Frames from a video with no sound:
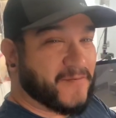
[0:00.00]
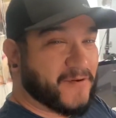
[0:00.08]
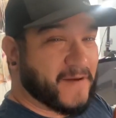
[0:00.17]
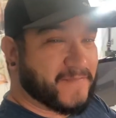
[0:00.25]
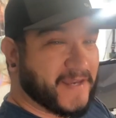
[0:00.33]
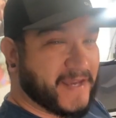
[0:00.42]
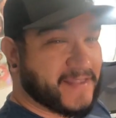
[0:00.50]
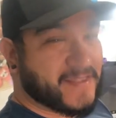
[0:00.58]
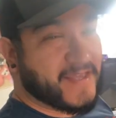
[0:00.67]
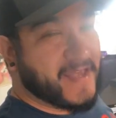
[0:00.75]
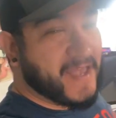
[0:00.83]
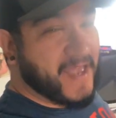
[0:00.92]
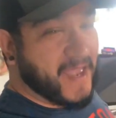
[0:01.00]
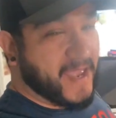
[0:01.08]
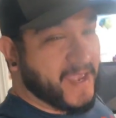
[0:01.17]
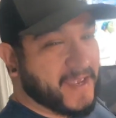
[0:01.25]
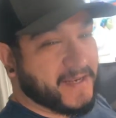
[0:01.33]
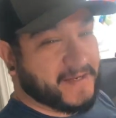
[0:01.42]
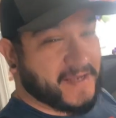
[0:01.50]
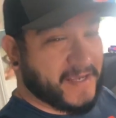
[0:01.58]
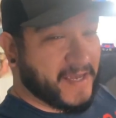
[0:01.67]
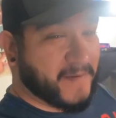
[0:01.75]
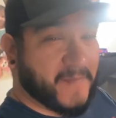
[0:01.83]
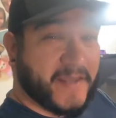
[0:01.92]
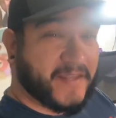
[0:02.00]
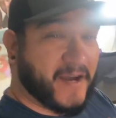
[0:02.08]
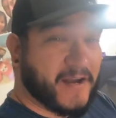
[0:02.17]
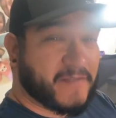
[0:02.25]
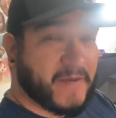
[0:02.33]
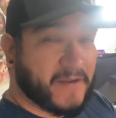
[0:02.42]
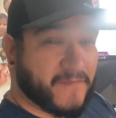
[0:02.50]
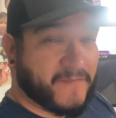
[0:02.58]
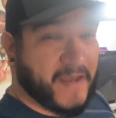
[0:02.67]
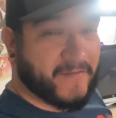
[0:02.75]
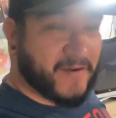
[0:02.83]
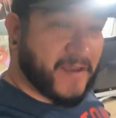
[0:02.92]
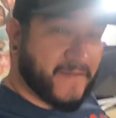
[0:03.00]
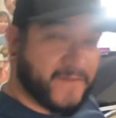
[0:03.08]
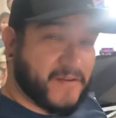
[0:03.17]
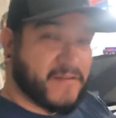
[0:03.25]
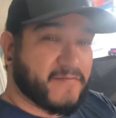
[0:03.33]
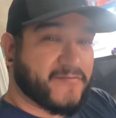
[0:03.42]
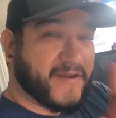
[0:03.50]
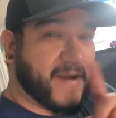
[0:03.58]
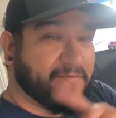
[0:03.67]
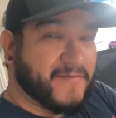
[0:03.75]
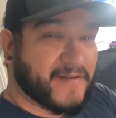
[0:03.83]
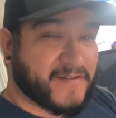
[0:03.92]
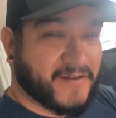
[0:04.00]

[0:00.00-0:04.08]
updates, and again, may the odds be in your favor if you subscribe to us.